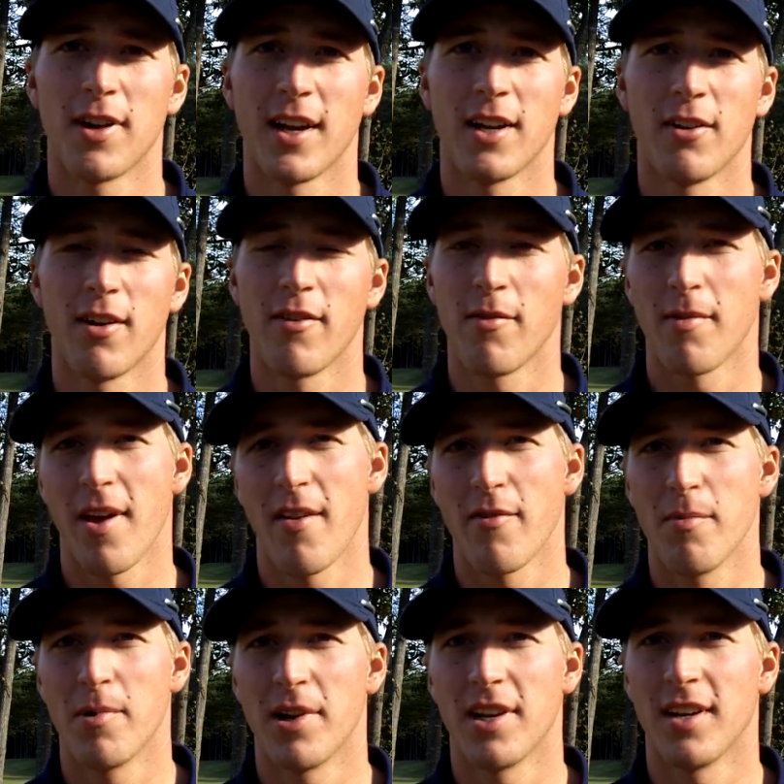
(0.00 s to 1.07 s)
I know
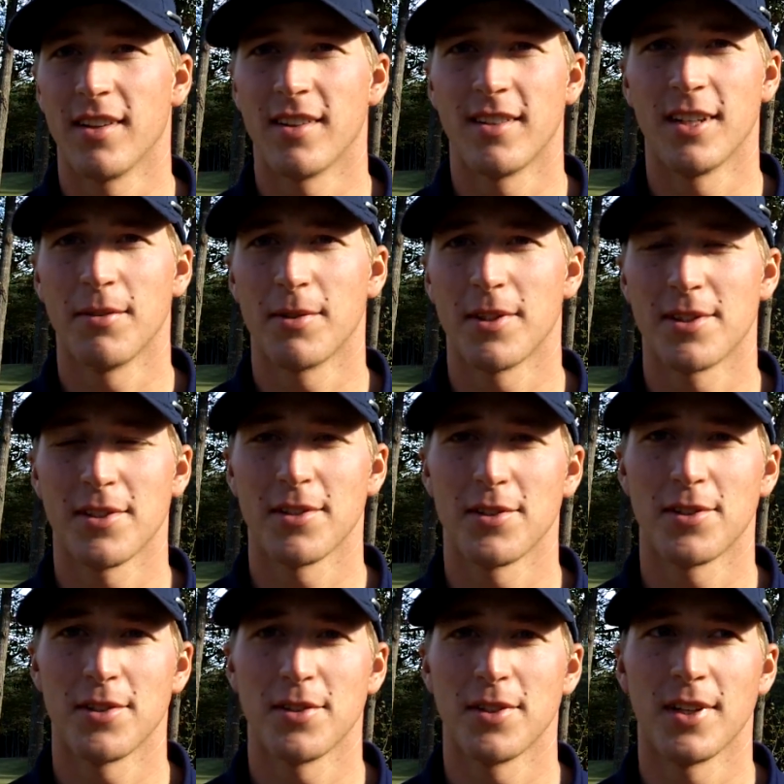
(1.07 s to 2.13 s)
everybody on the team can still shoot.